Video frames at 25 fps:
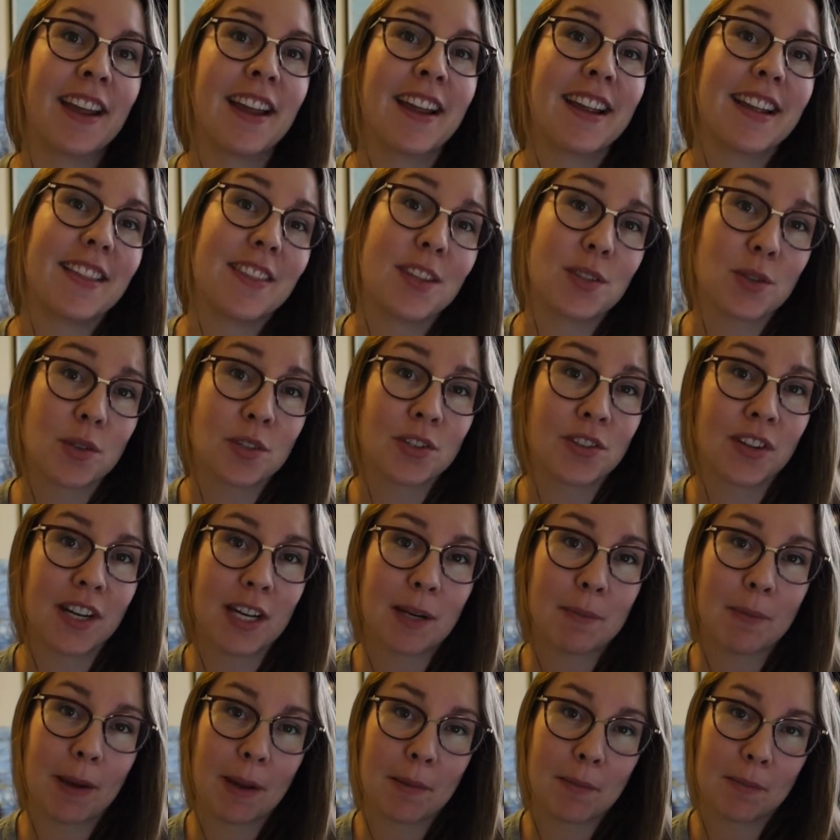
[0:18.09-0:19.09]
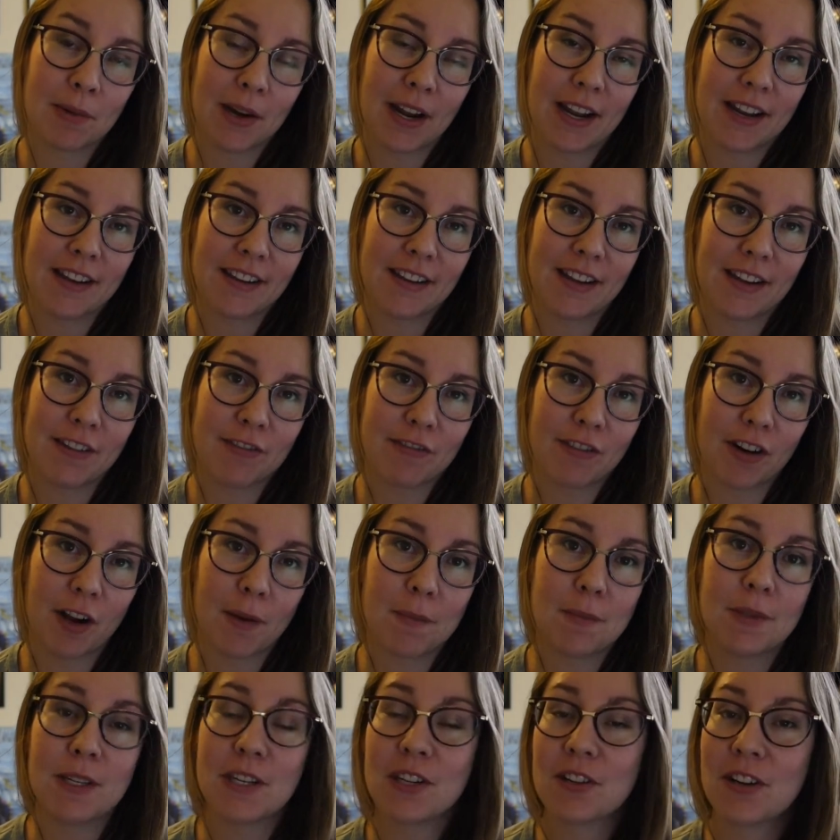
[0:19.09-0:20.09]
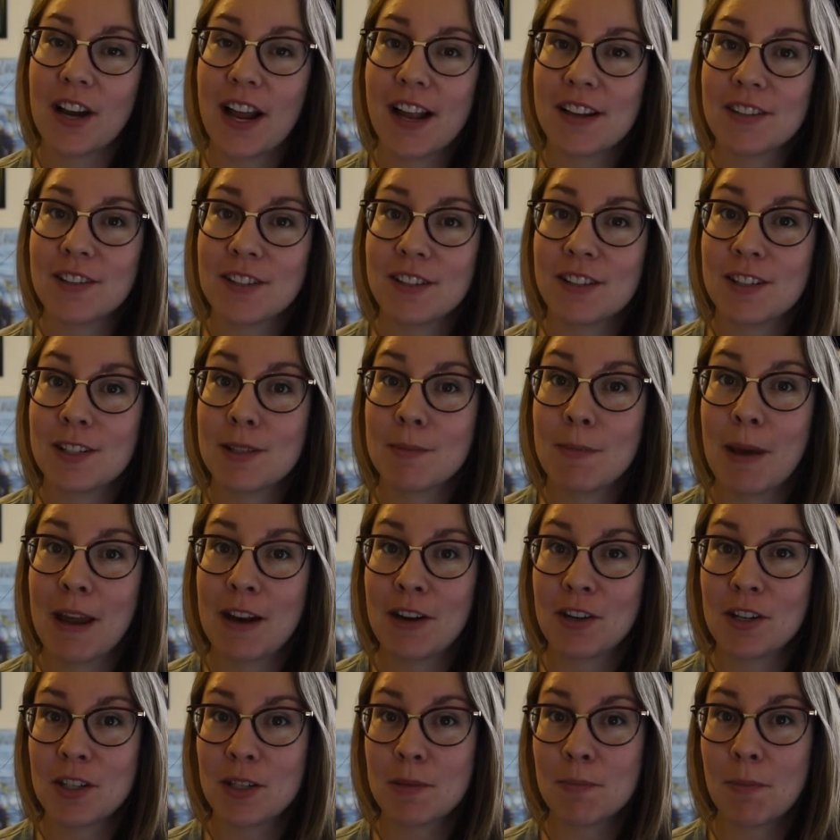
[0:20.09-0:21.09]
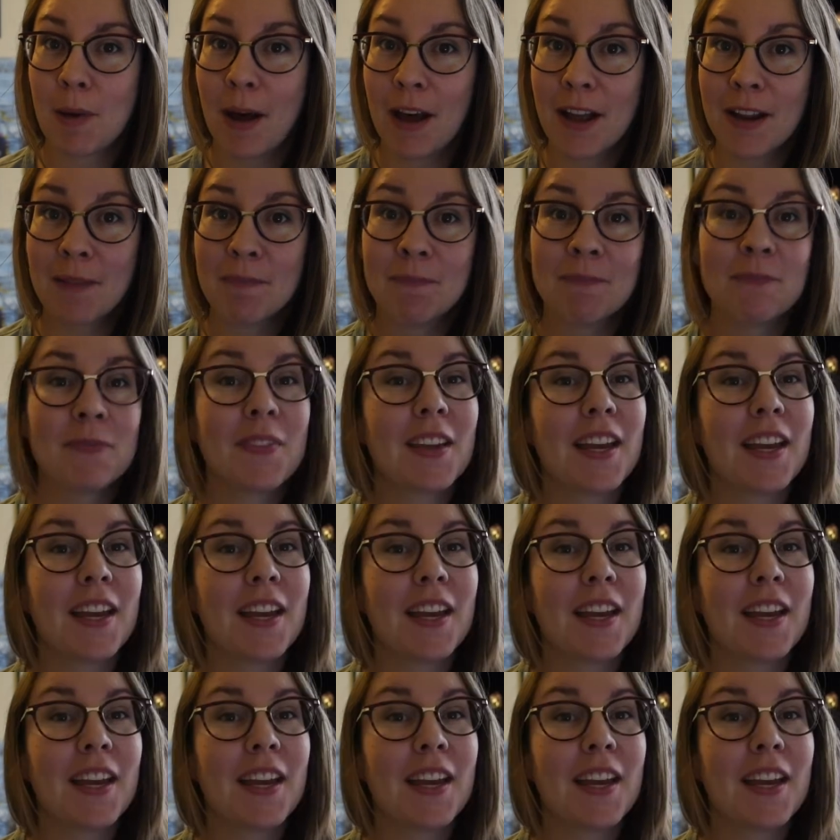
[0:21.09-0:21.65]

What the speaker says: This was created by Brandon from Senor S's Spanish Spot.